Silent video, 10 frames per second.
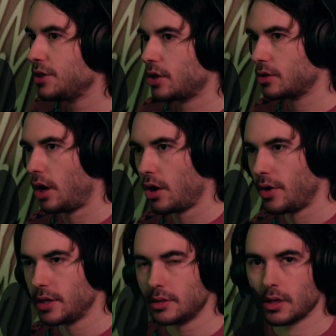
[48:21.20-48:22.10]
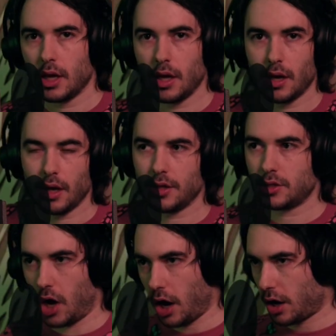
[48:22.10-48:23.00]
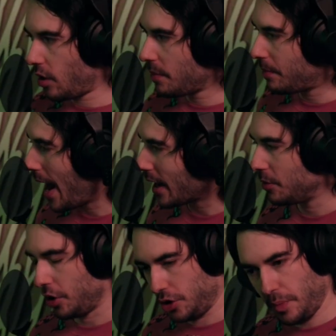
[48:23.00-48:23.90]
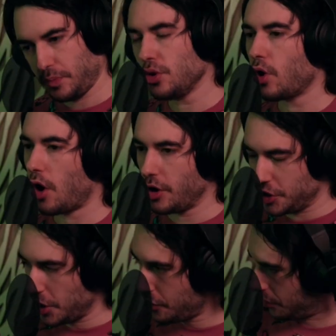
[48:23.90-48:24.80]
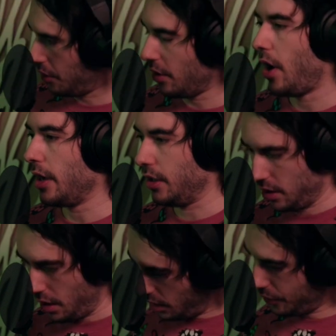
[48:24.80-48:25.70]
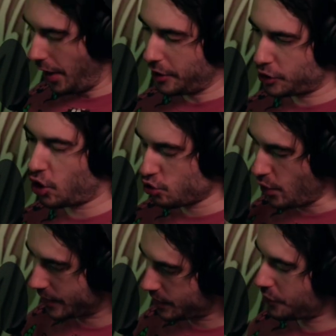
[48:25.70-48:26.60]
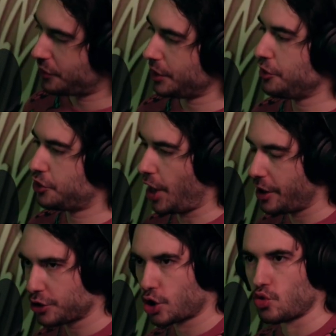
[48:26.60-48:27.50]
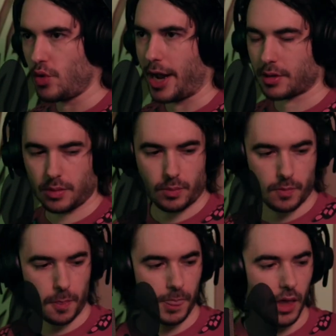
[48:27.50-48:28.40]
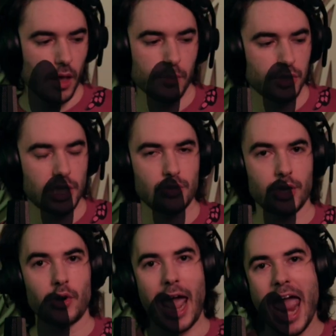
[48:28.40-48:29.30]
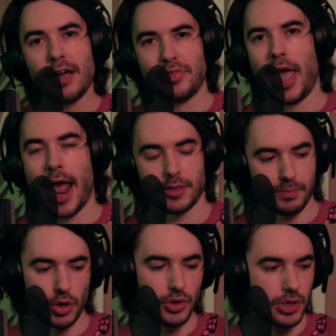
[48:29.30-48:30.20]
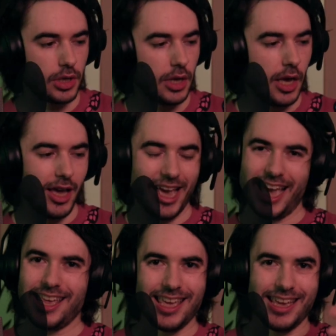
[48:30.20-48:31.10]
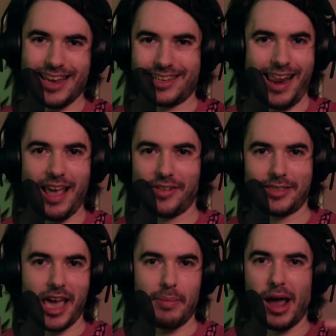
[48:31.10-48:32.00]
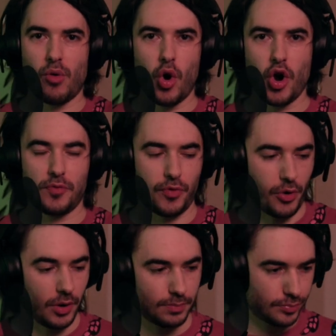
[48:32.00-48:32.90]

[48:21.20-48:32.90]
guitar is, talking right back to me like, yep, you are a genius. You're right. That is correct. Everything he's saying is correct. But since we don't have that person, you're just going to have to take my word for it.